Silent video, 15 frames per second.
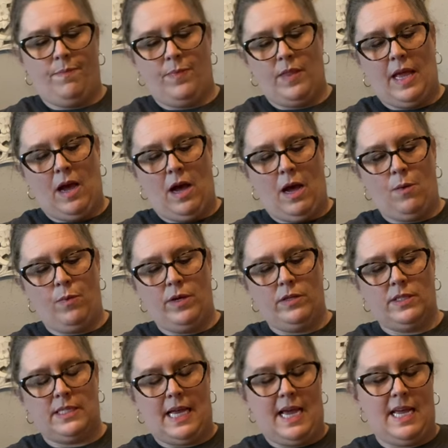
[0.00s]
Now, I will
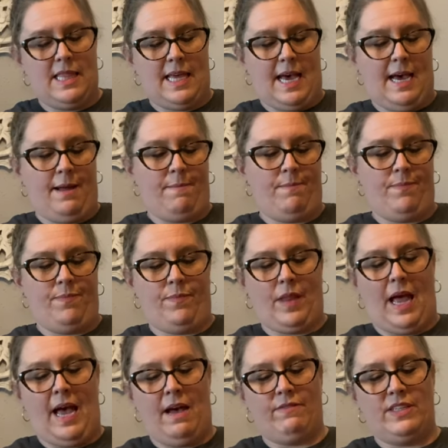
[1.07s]
say that
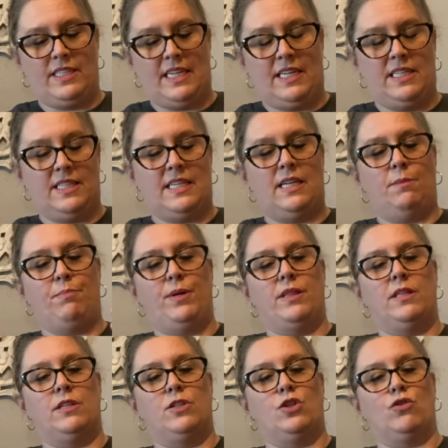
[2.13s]
I have a tendency to put
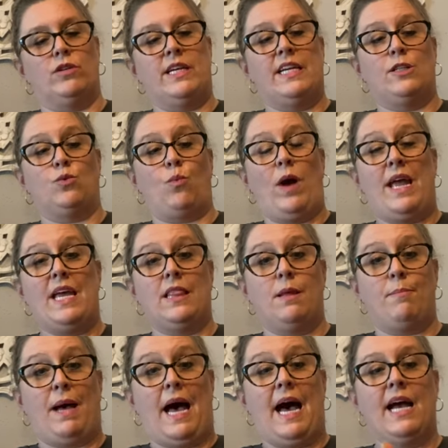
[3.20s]
the strings way in the
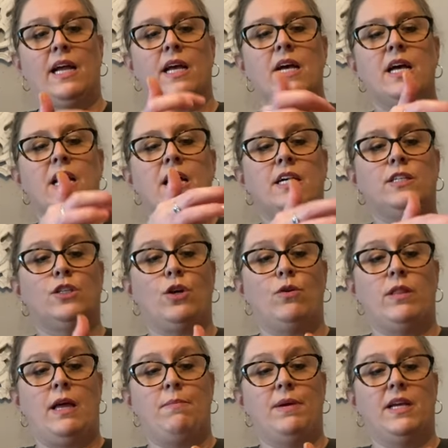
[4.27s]
back so
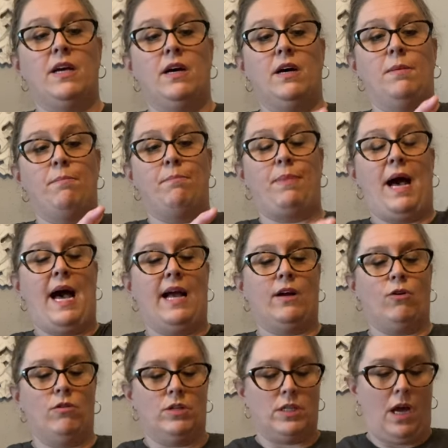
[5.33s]
they become back
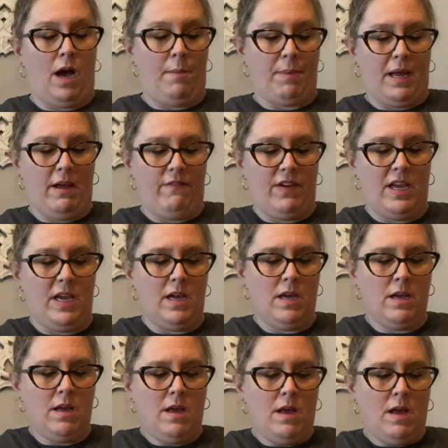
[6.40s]
or top heavy.
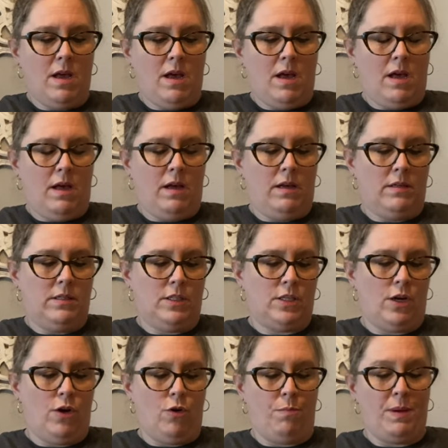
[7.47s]

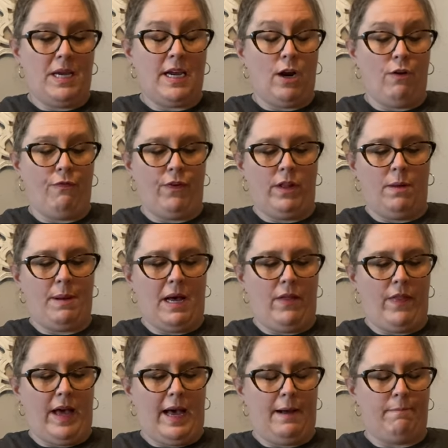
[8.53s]
So be careful about
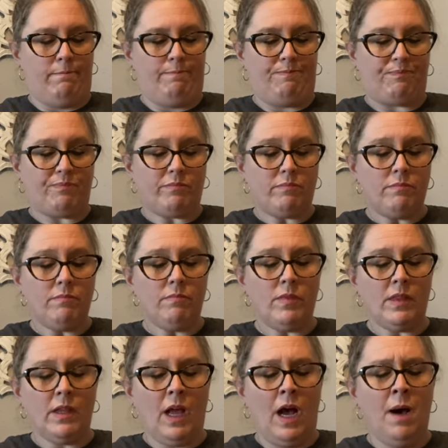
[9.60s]
that.
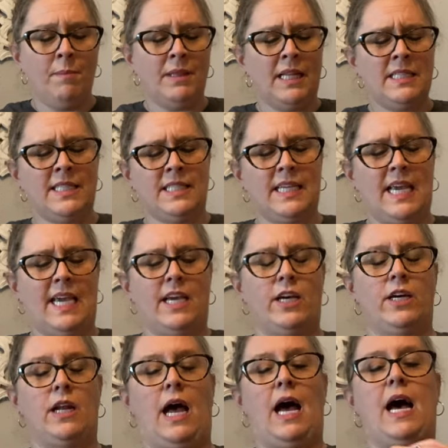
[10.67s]
Um, let's see,
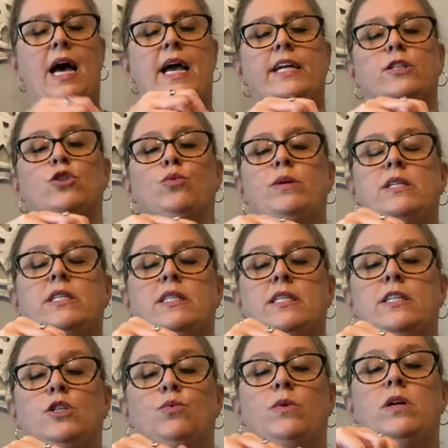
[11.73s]
could I twist
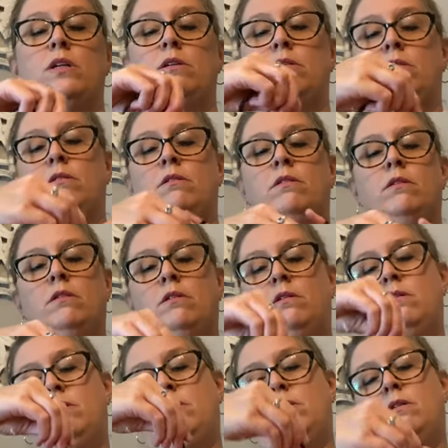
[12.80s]
this one?
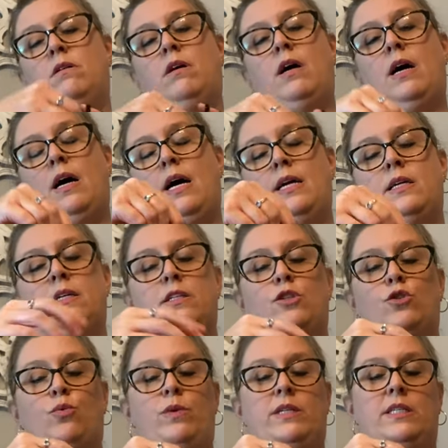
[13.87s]
I could
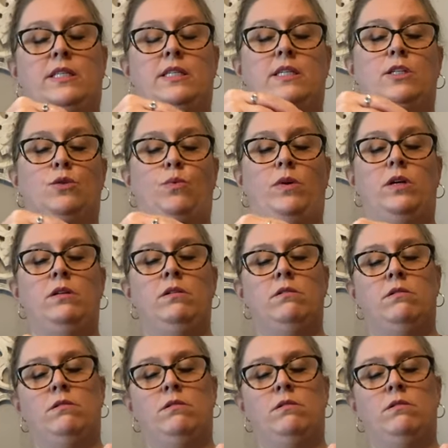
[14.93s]
twist this one.